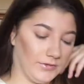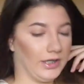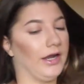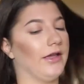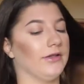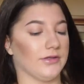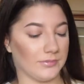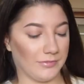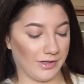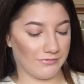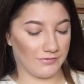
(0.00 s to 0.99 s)
And I also
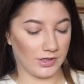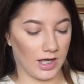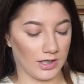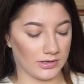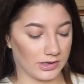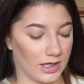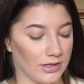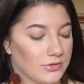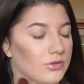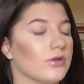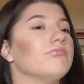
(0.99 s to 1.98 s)
completely forgot to
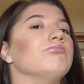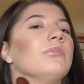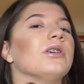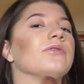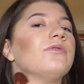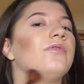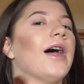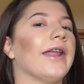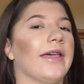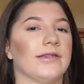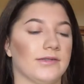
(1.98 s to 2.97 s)
contour my
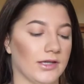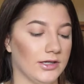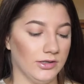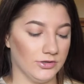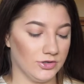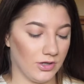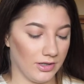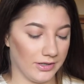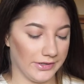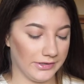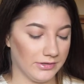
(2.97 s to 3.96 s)
fat ass
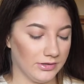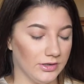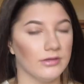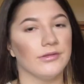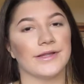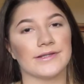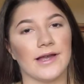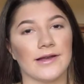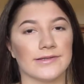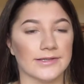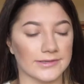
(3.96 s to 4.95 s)
jawline that's
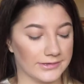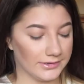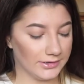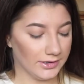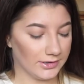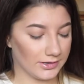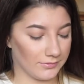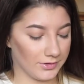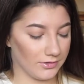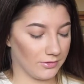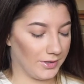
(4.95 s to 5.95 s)
non-existent. So I'm
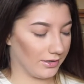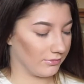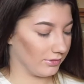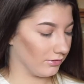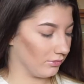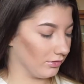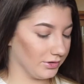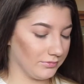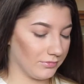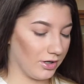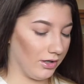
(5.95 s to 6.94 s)
gonna go back with
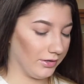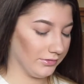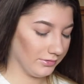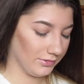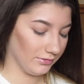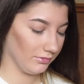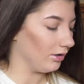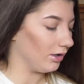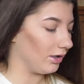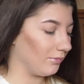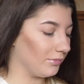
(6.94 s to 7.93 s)
golden bronze
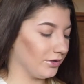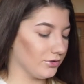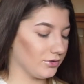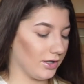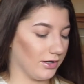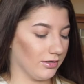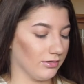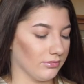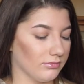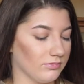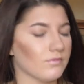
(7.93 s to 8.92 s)
and I'm gonna try
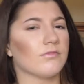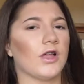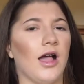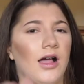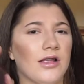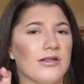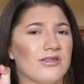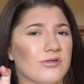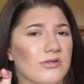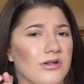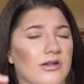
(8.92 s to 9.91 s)
to
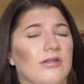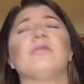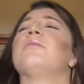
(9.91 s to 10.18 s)
contour